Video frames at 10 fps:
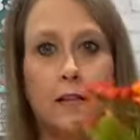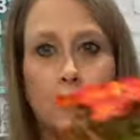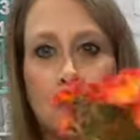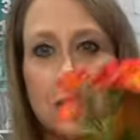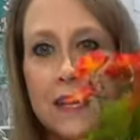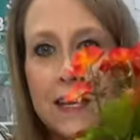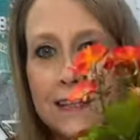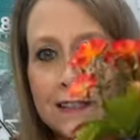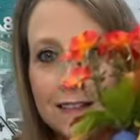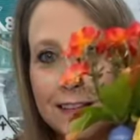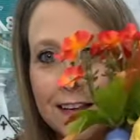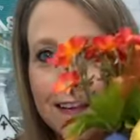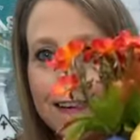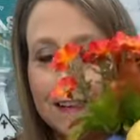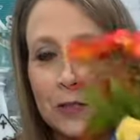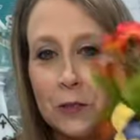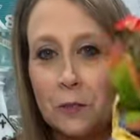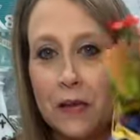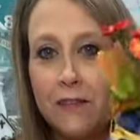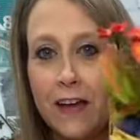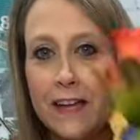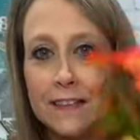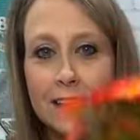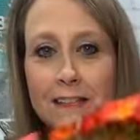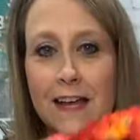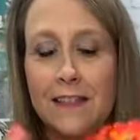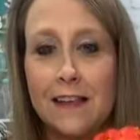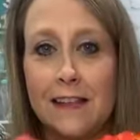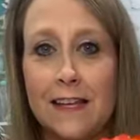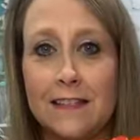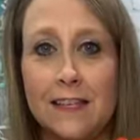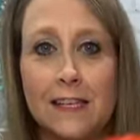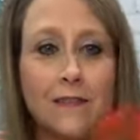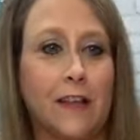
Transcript: Y'all remember these? The little bead vases. I think that's these